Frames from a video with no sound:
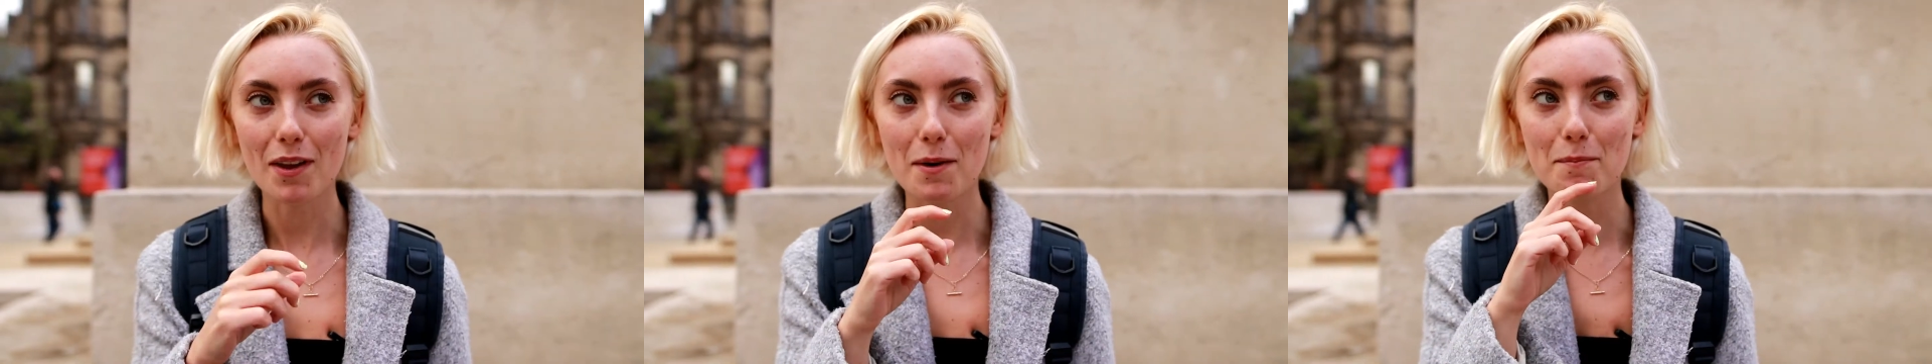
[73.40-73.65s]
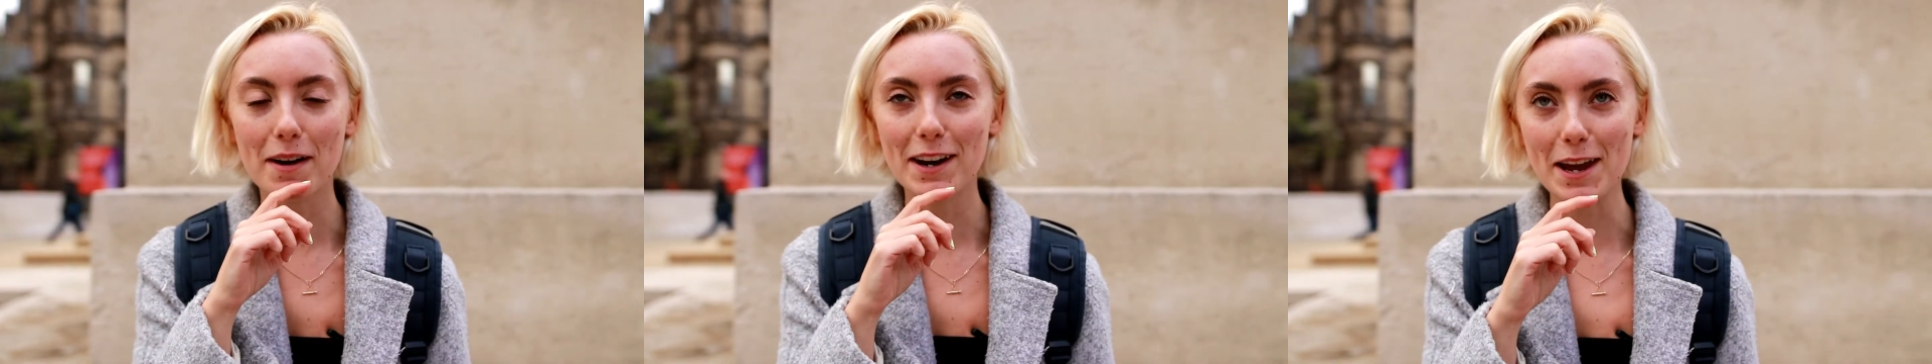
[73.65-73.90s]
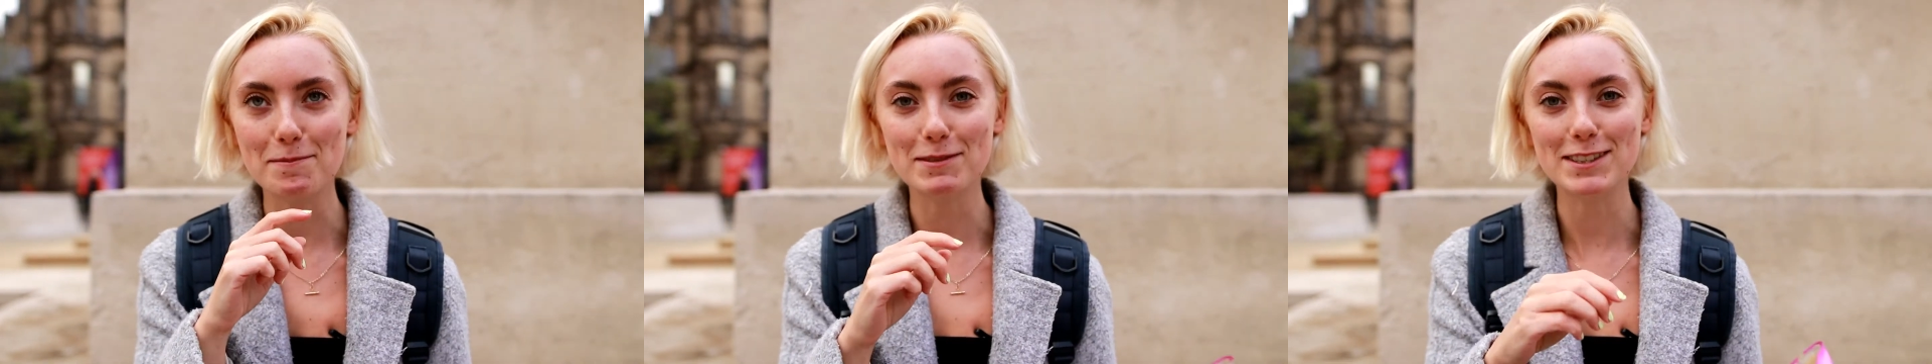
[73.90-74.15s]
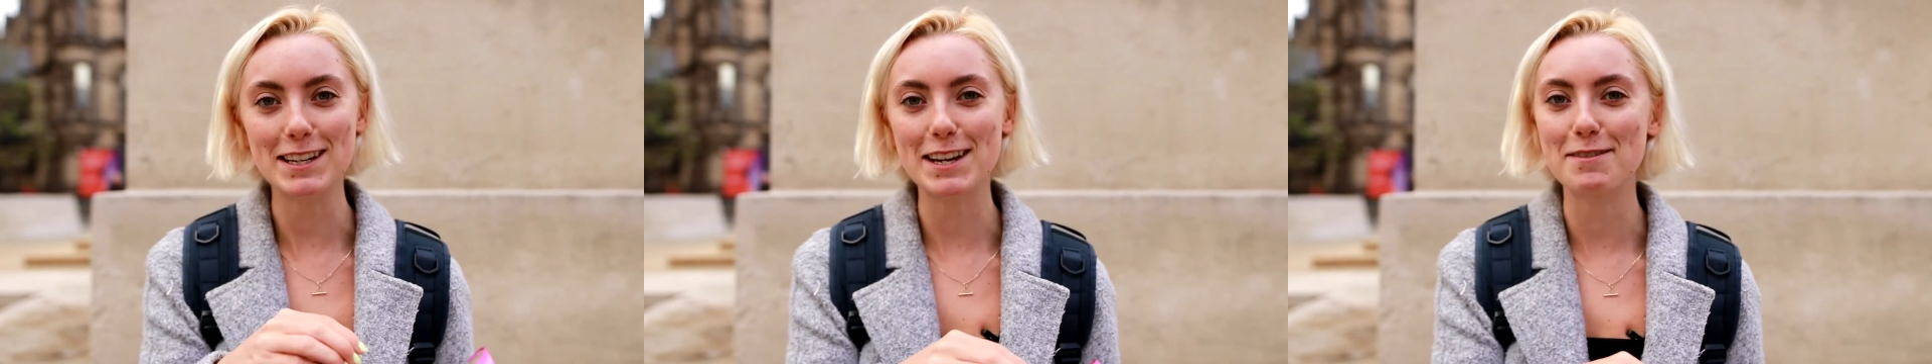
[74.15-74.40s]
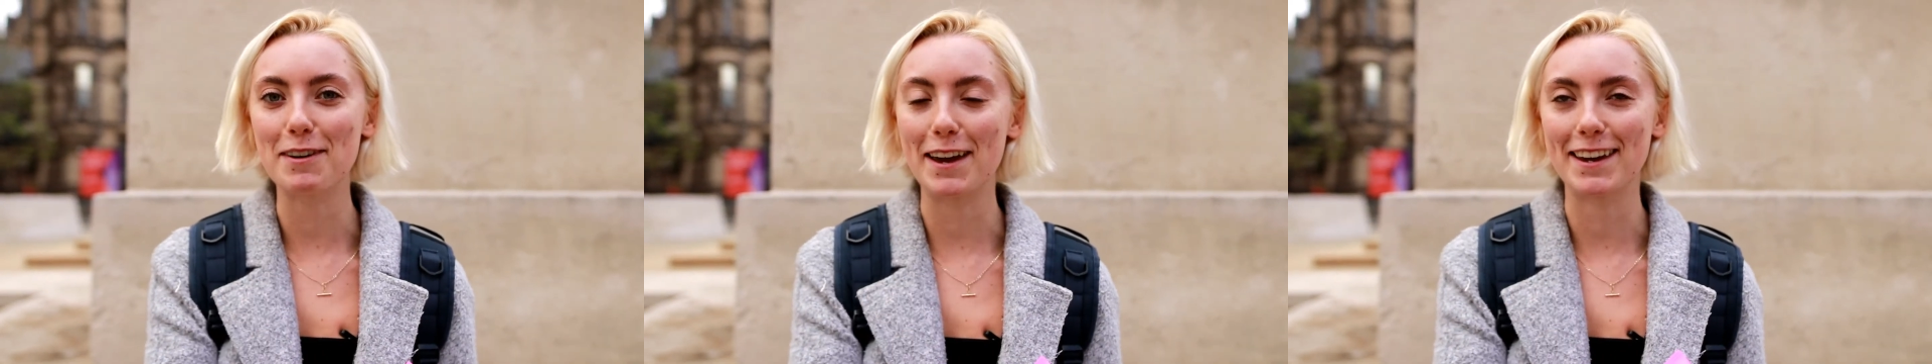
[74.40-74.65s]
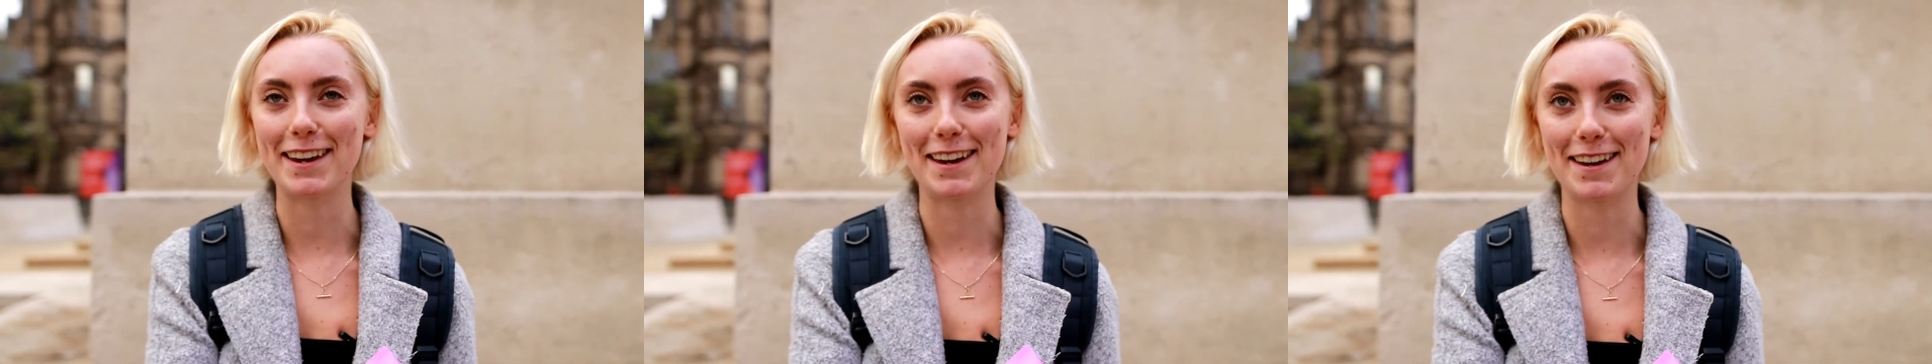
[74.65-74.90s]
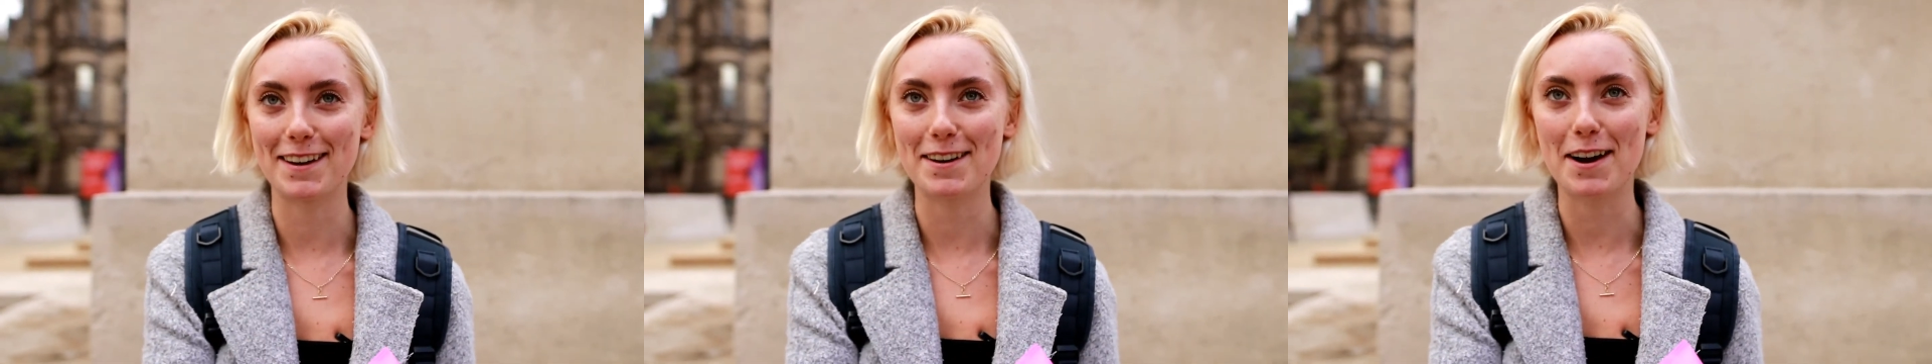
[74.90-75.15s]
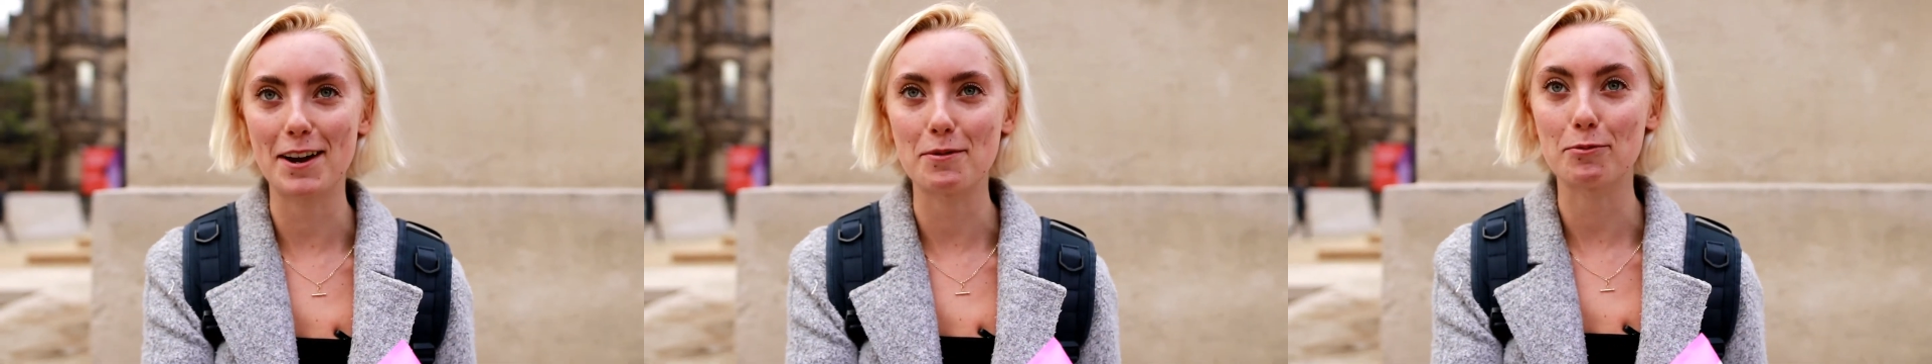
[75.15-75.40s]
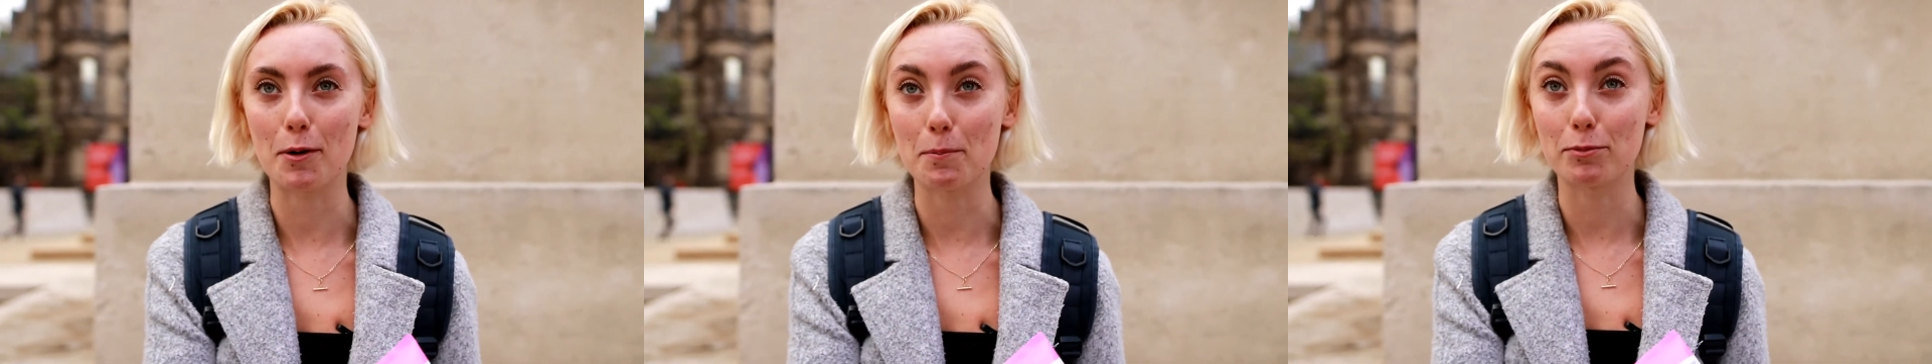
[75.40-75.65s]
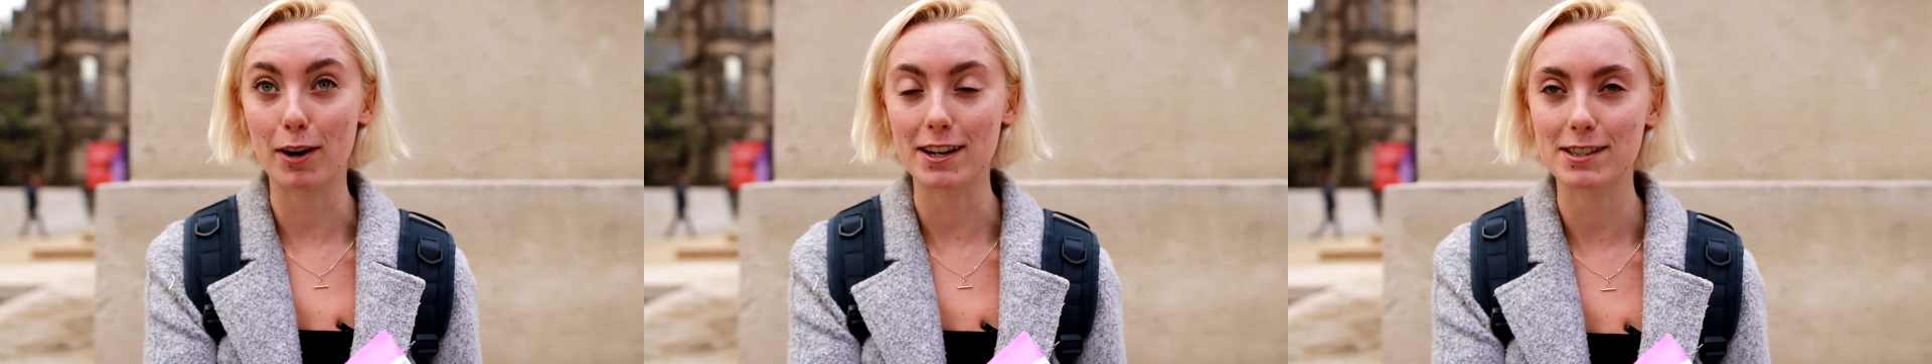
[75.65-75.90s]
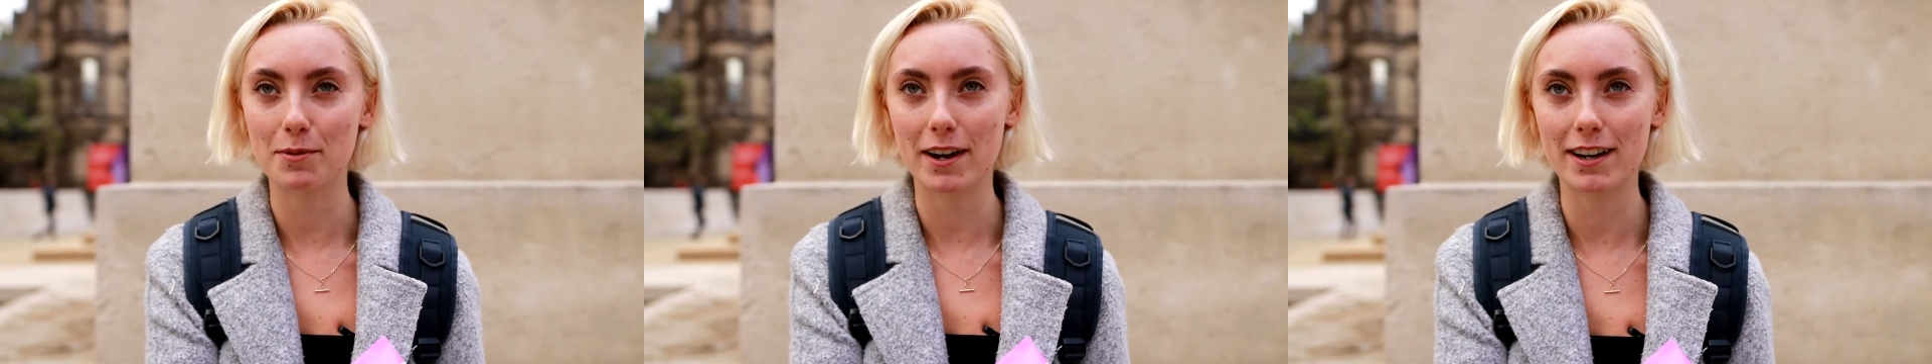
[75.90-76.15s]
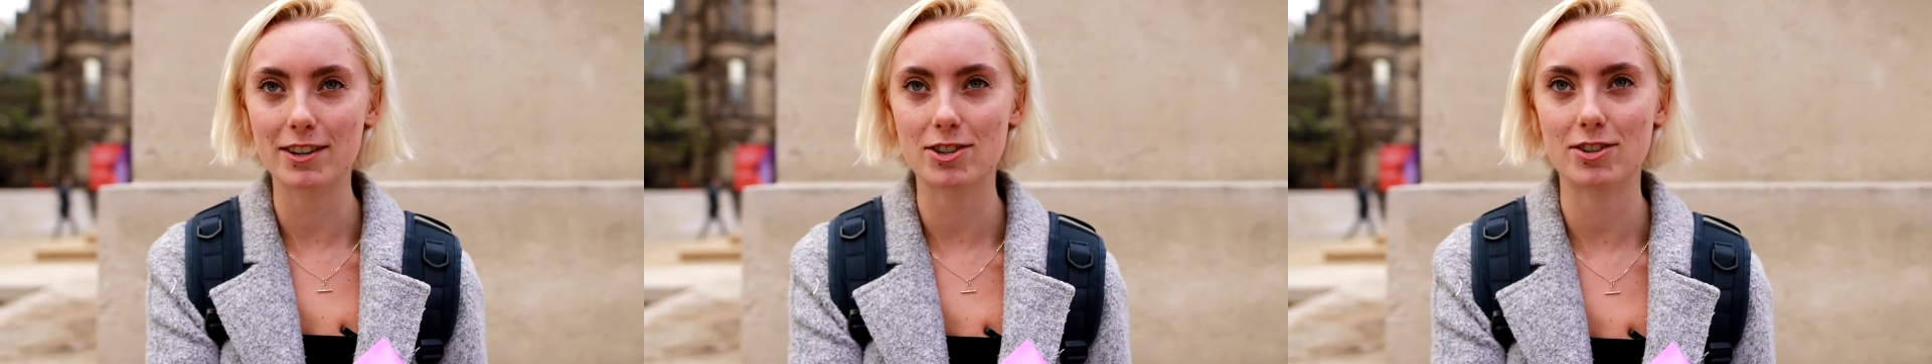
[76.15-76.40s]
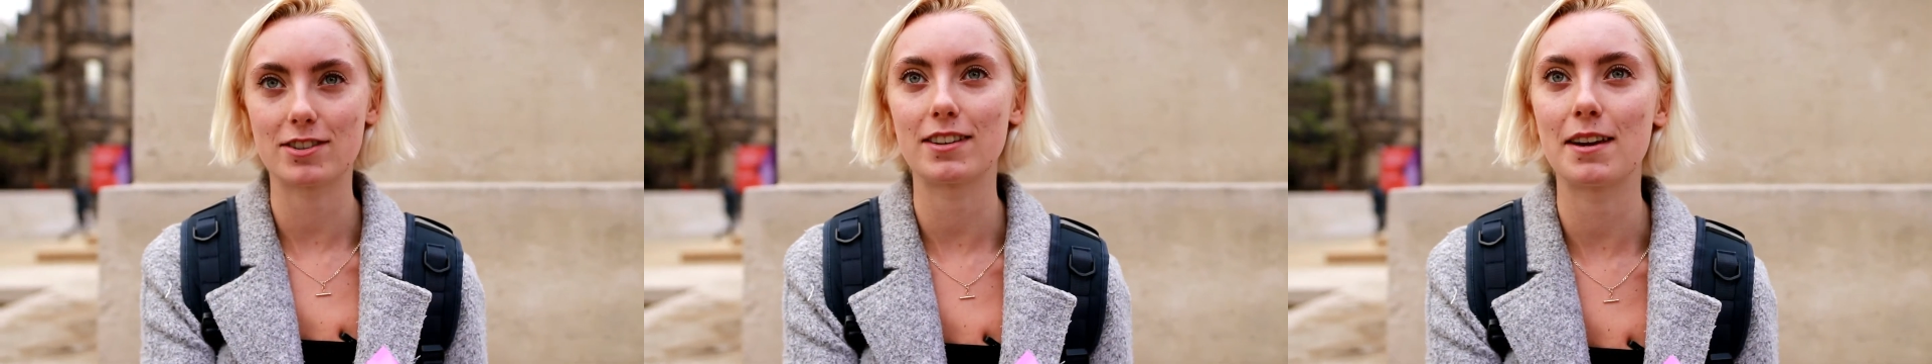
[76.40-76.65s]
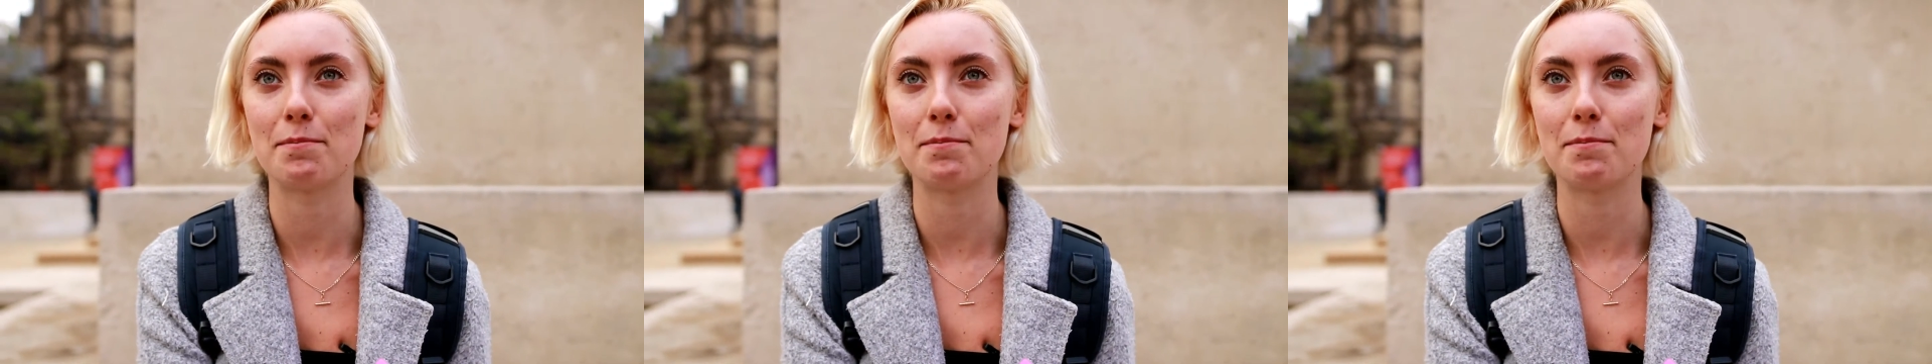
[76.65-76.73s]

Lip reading: My name's Niamh Hickey and I'm from Prestwich in